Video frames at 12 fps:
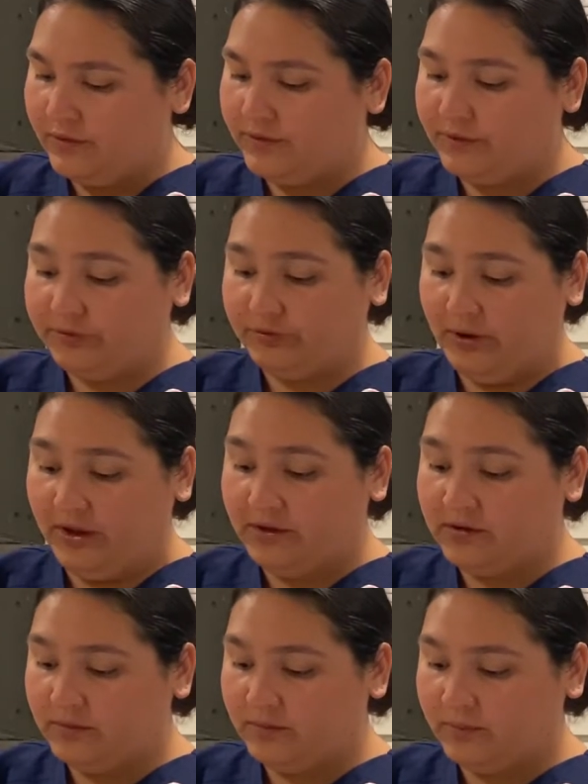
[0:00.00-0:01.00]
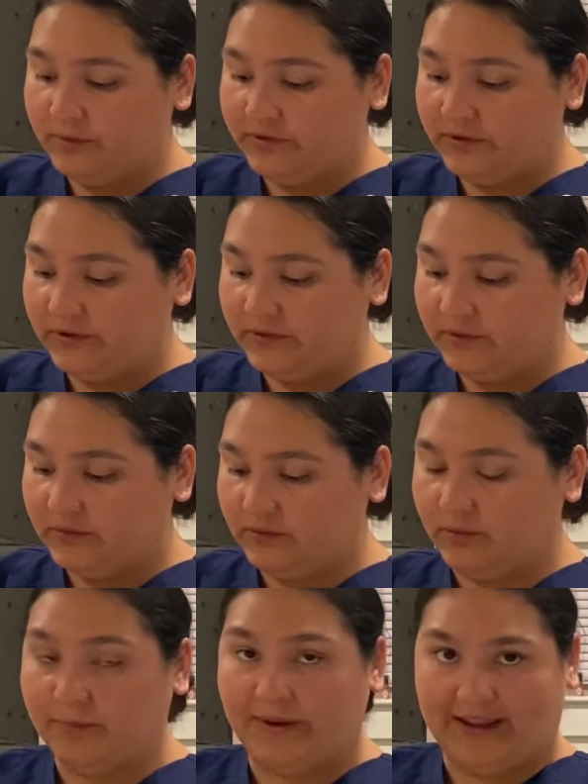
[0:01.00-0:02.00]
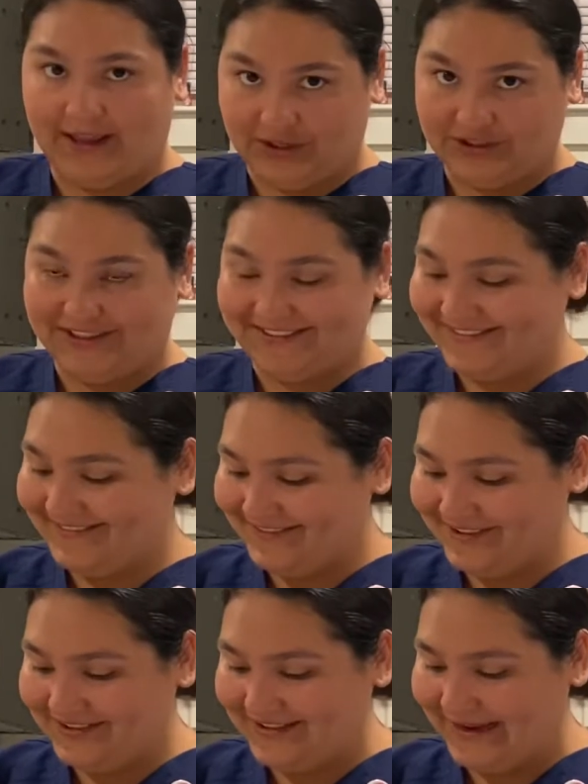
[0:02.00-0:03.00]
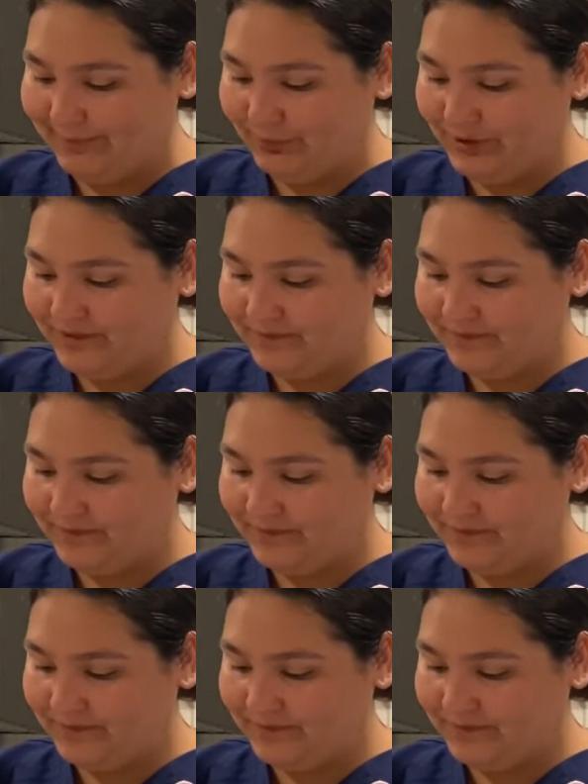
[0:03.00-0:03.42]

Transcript: the drug, or medication, which is heparin,